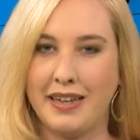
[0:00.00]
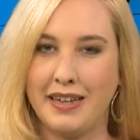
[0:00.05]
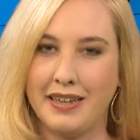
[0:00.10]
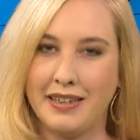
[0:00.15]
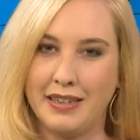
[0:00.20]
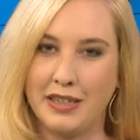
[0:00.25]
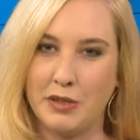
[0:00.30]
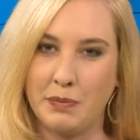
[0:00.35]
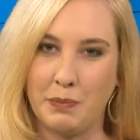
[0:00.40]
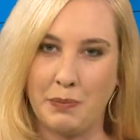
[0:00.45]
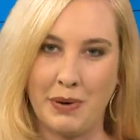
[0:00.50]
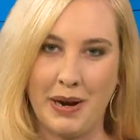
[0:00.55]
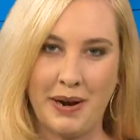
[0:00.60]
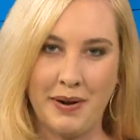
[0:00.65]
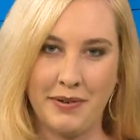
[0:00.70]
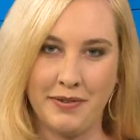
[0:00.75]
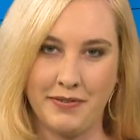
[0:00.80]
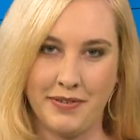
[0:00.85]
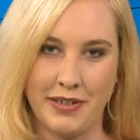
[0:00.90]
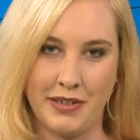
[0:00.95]

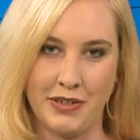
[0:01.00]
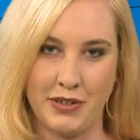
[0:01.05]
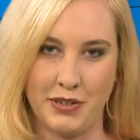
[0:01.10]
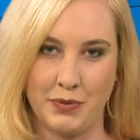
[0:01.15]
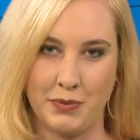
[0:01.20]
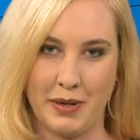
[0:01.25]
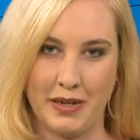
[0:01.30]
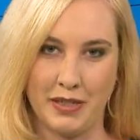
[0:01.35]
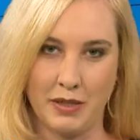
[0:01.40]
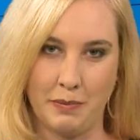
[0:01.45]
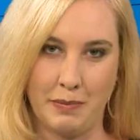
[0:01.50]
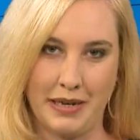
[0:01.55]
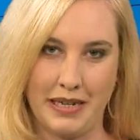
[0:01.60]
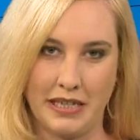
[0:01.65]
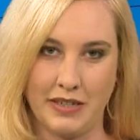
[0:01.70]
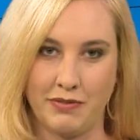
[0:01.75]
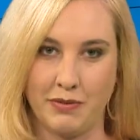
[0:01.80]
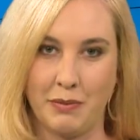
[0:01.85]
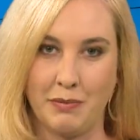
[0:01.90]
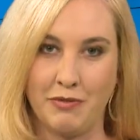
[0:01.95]
Sprout features
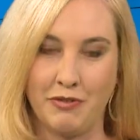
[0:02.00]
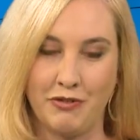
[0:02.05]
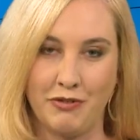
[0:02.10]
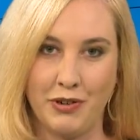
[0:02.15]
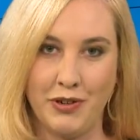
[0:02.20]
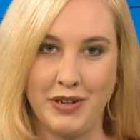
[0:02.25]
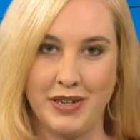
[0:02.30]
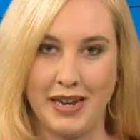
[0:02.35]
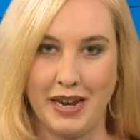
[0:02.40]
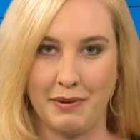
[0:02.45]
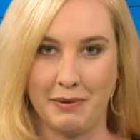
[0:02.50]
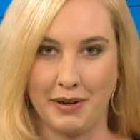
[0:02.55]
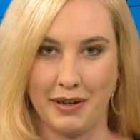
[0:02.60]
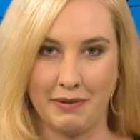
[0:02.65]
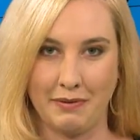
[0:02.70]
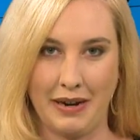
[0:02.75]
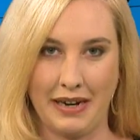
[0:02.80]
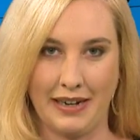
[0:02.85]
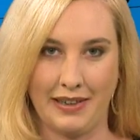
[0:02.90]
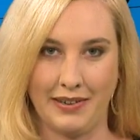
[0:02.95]
recipes from Food
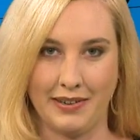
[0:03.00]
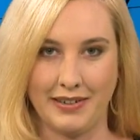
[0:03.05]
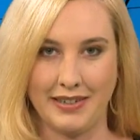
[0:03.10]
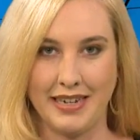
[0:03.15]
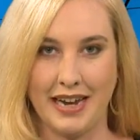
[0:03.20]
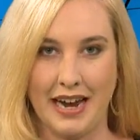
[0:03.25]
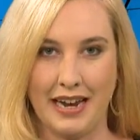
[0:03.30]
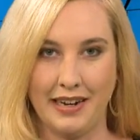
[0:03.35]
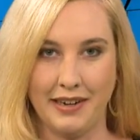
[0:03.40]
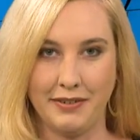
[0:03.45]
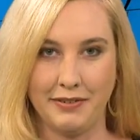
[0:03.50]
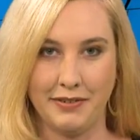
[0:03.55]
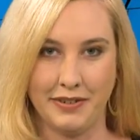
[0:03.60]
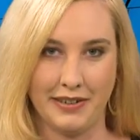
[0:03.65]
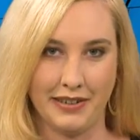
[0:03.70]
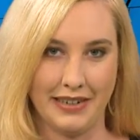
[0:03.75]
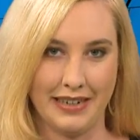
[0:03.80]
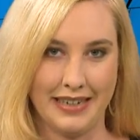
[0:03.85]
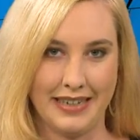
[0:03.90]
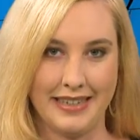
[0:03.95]
Network regular Tyler
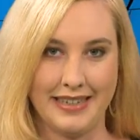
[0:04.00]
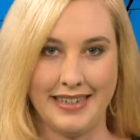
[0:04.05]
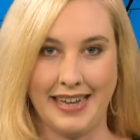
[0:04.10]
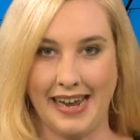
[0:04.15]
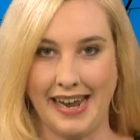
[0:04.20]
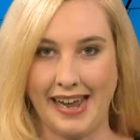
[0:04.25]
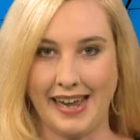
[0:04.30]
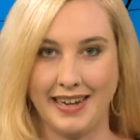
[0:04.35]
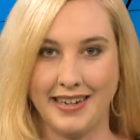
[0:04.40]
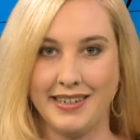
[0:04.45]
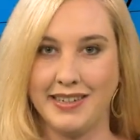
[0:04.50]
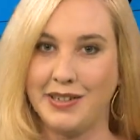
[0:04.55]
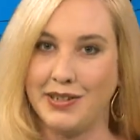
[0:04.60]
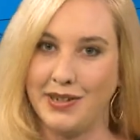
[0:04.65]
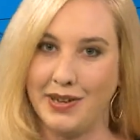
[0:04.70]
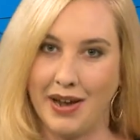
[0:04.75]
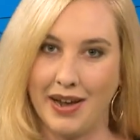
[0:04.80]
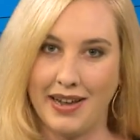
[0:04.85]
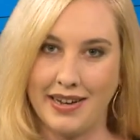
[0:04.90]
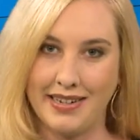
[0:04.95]
Florence and
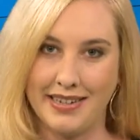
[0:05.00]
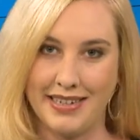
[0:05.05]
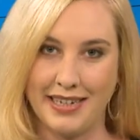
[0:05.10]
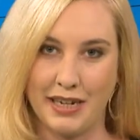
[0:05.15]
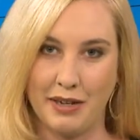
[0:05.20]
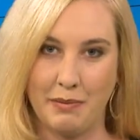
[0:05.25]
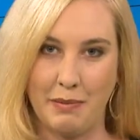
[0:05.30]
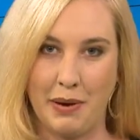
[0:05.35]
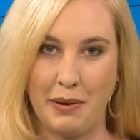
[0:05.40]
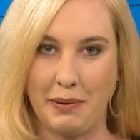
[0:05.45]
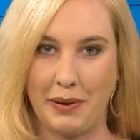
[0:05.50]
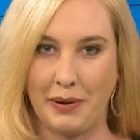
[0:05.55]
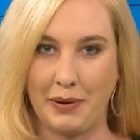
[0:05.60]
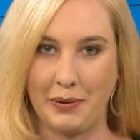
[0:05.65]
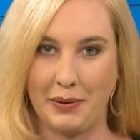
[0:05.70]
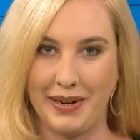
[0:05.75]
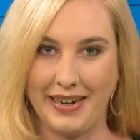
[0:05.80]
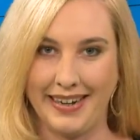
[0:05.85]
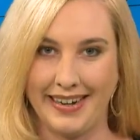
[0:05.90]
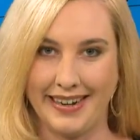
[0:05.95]
non-G M O
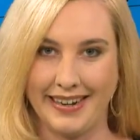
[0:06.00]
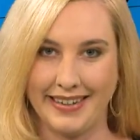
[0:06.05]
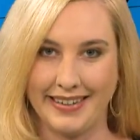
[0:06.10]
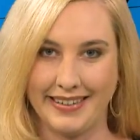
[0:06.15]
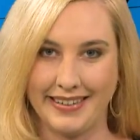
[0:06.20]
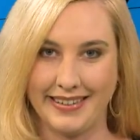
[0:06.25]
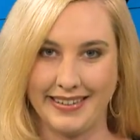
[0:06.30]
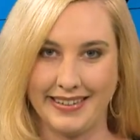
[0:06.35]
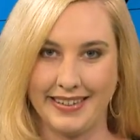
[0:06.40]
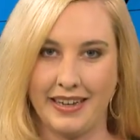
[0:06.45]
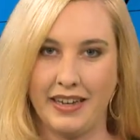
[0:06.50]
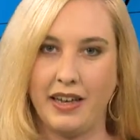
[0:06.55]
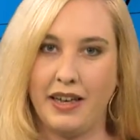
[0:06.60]
ingredients.